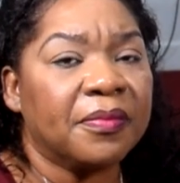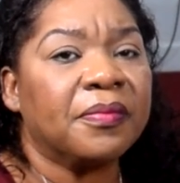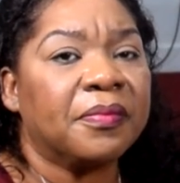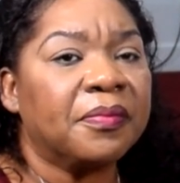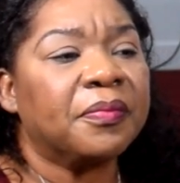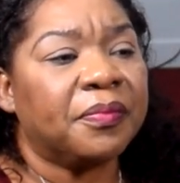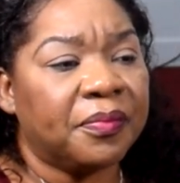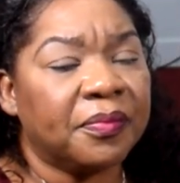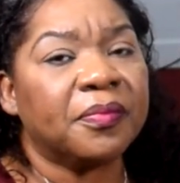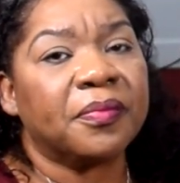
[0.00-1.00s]

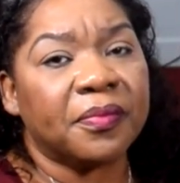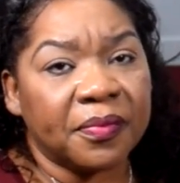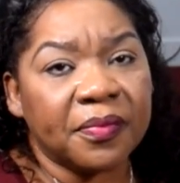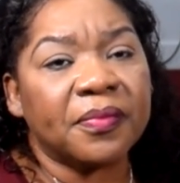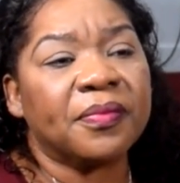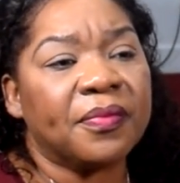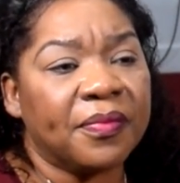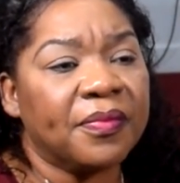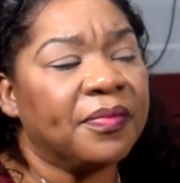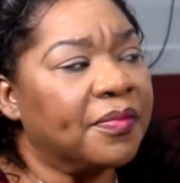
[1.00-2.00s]

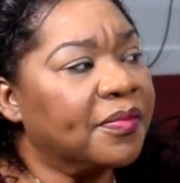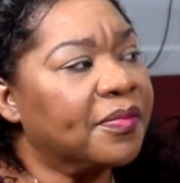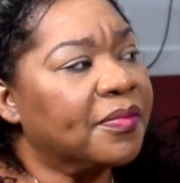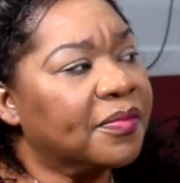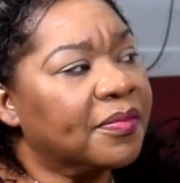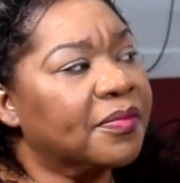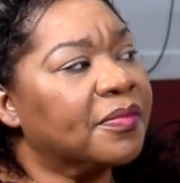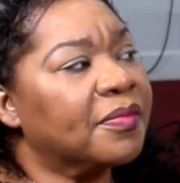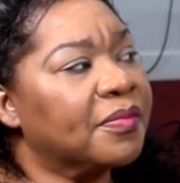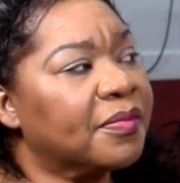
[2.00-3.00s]

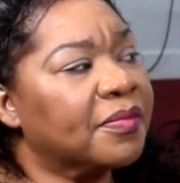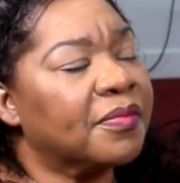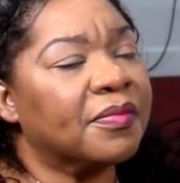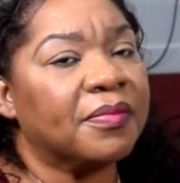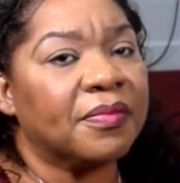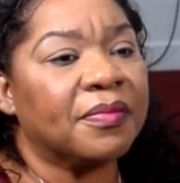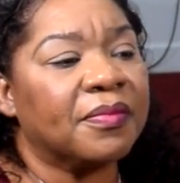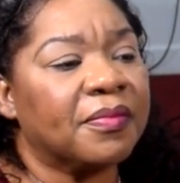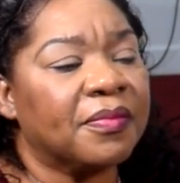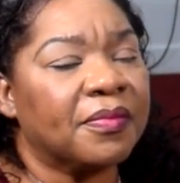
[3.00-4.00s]

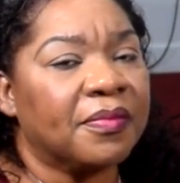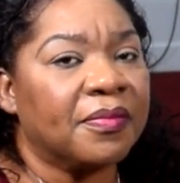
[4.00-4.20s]
This person isn't speaking.